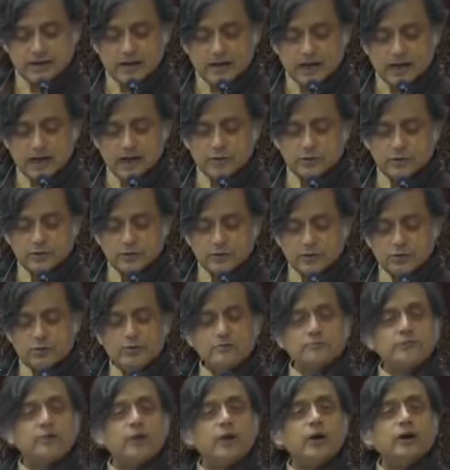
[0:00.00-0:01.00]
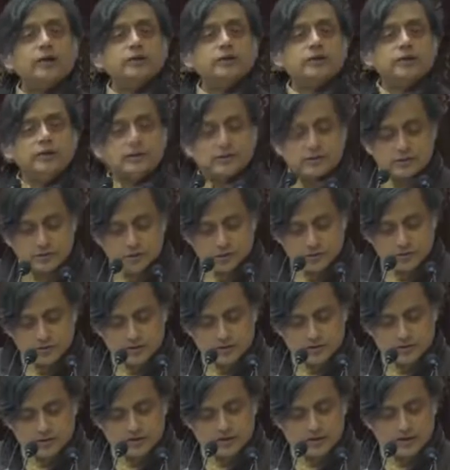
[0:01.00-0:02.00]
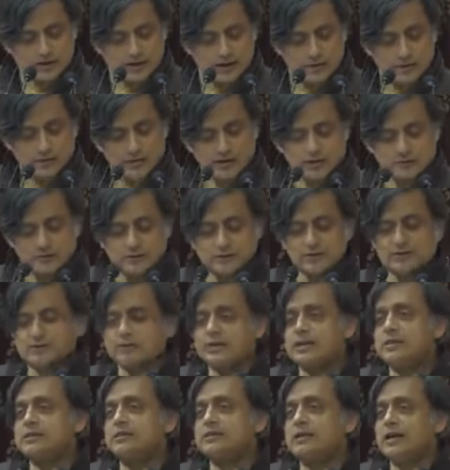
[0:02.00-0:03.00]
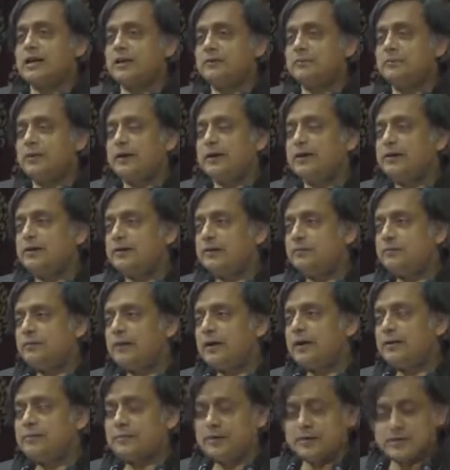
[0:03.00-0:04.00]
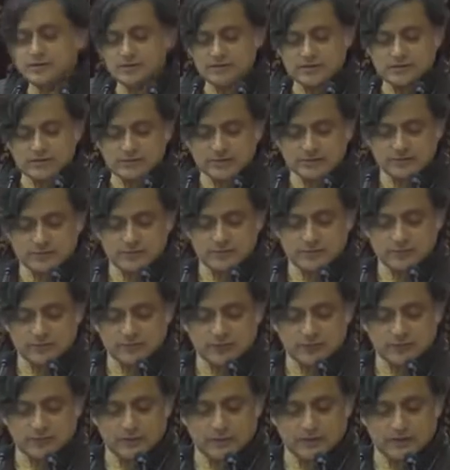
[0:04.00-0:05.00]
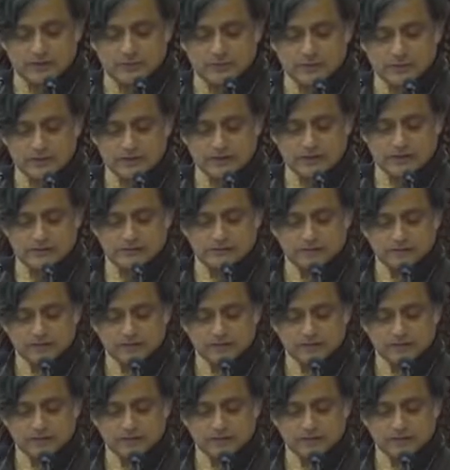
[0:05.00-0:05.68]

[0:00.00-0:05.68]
How would you avoid the distortions that our Westminster-style parliamentary system has bequeathed to us?